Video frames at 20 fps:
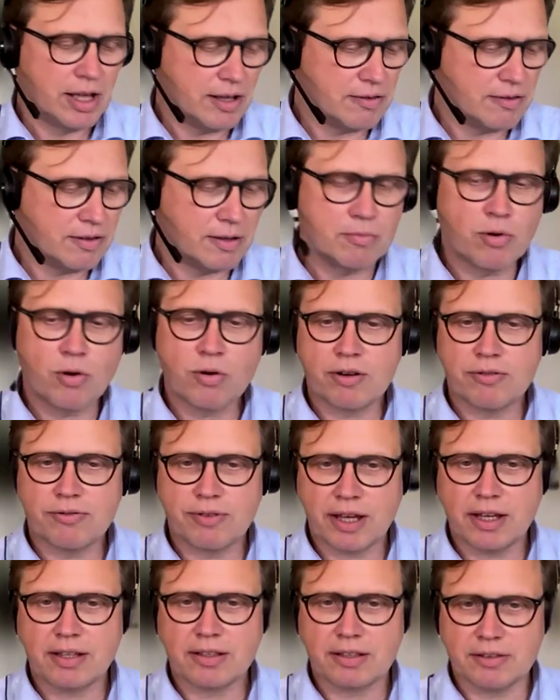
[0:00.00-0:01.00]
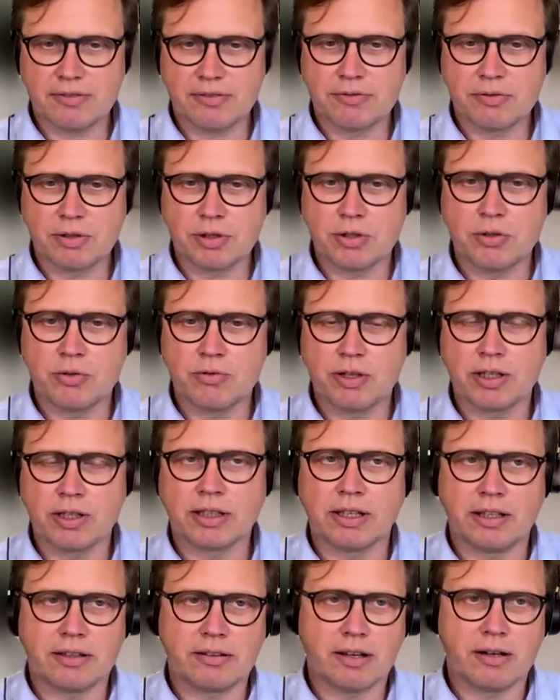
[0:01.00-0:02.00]
it's the more effective what you will
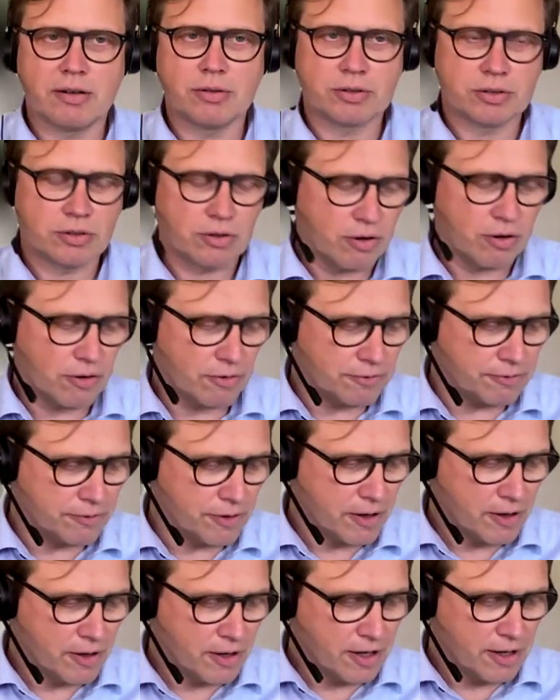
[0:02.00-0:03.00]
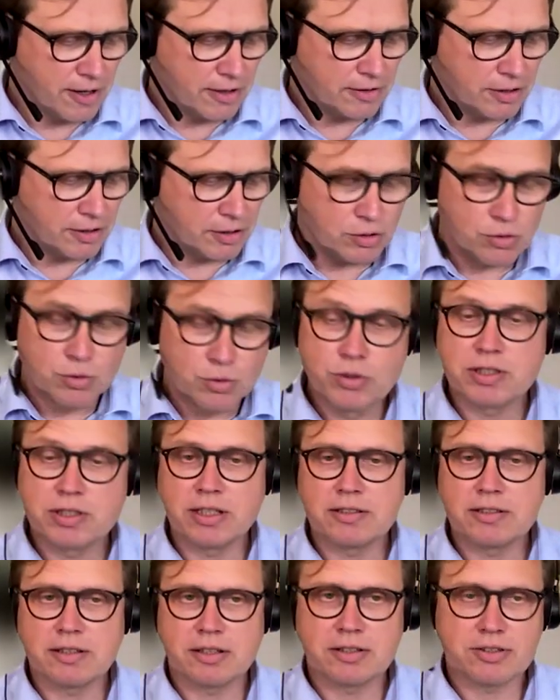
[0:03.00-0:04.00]
get out of
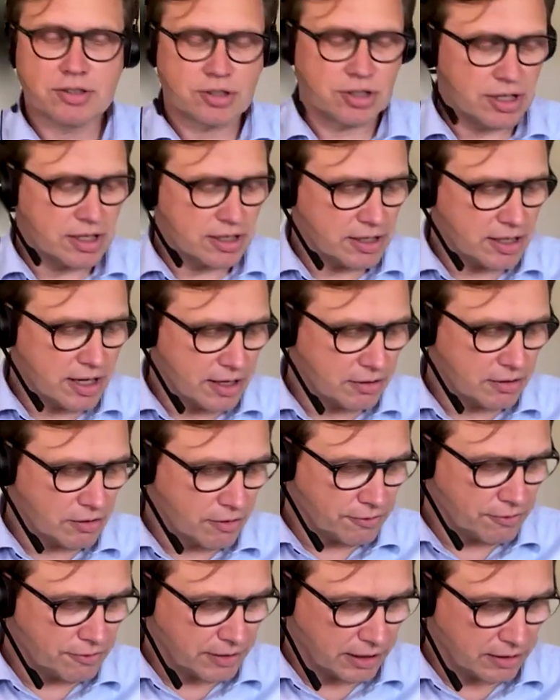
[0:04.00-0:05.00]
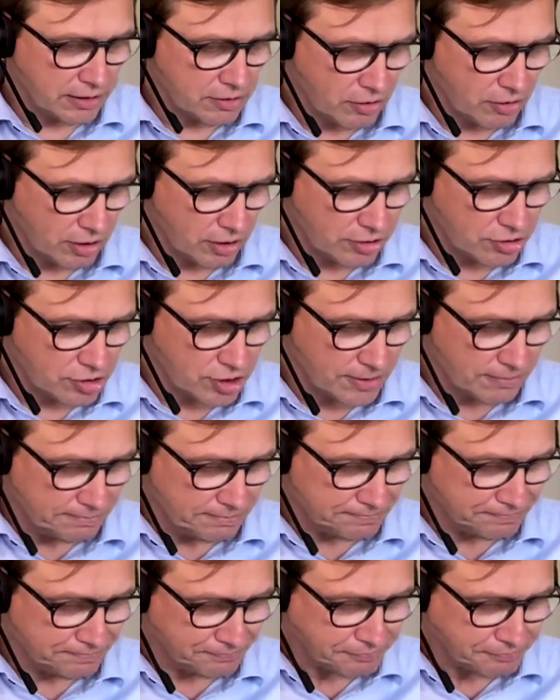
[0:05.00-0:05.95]
using such a kind of technology.